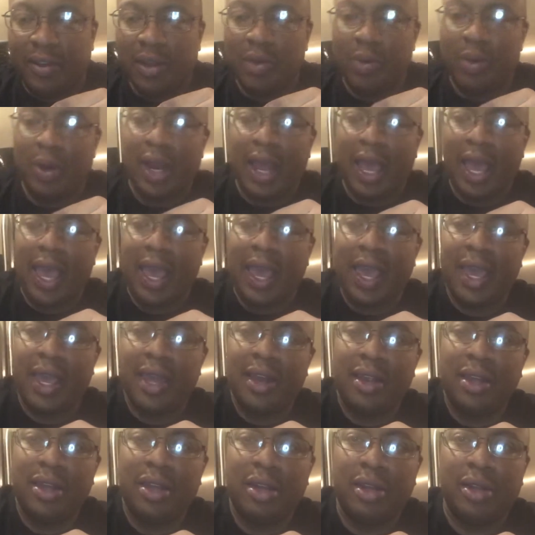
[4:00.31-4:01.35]
want to
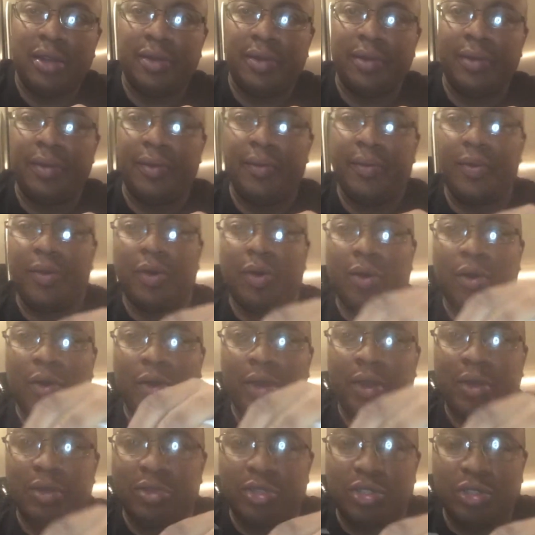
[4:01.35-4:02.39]
add
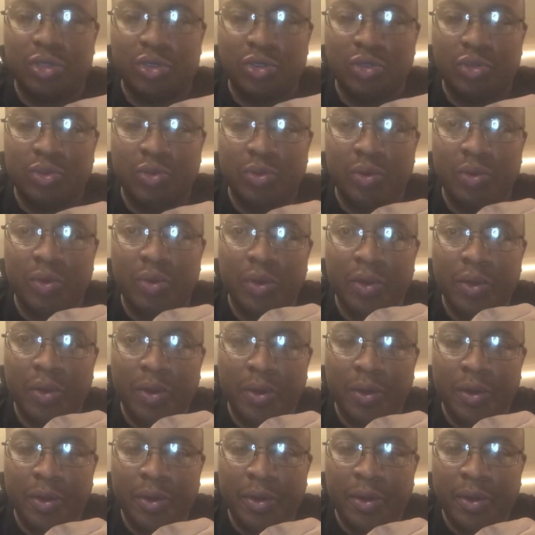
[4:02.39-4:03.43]
oil to
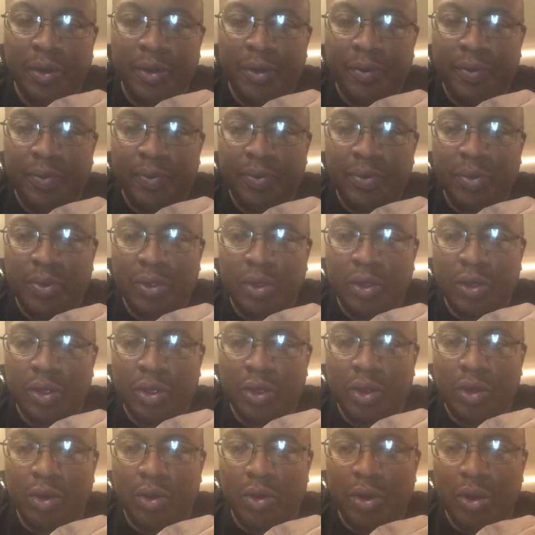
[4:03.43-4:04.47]

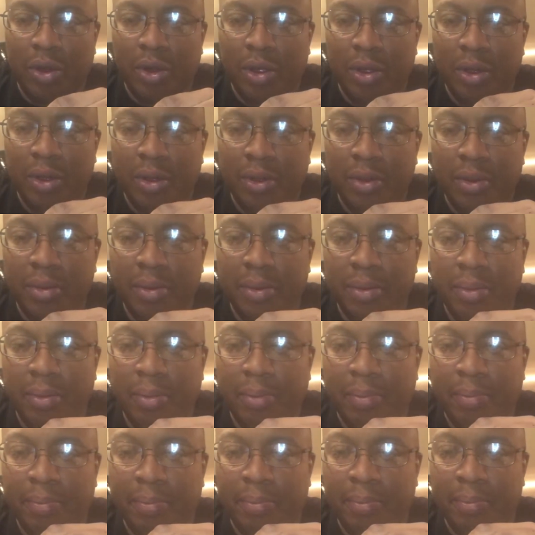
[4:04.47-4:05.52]
your
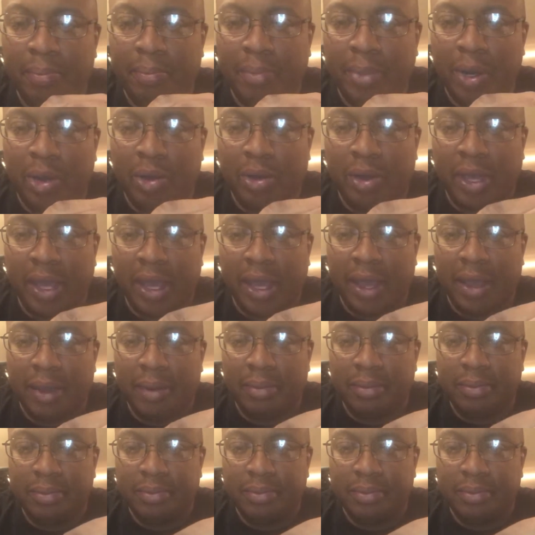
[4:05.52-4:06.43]
bolt cam.